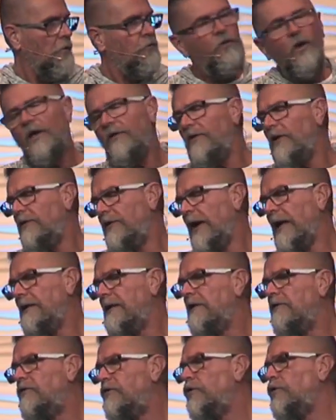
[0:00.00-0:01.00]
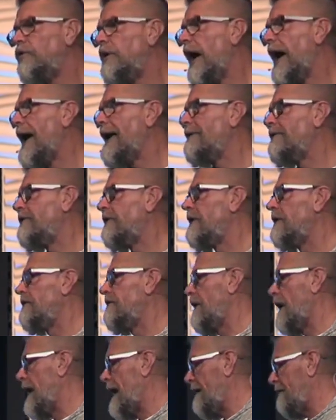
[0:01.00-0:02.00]
Jesus had these two guys in
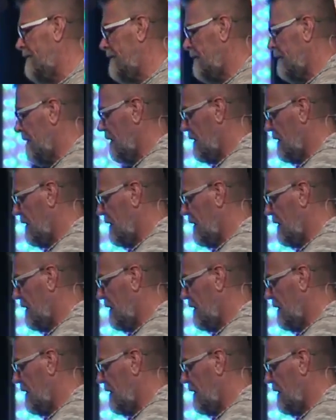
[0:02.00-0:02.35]
his life.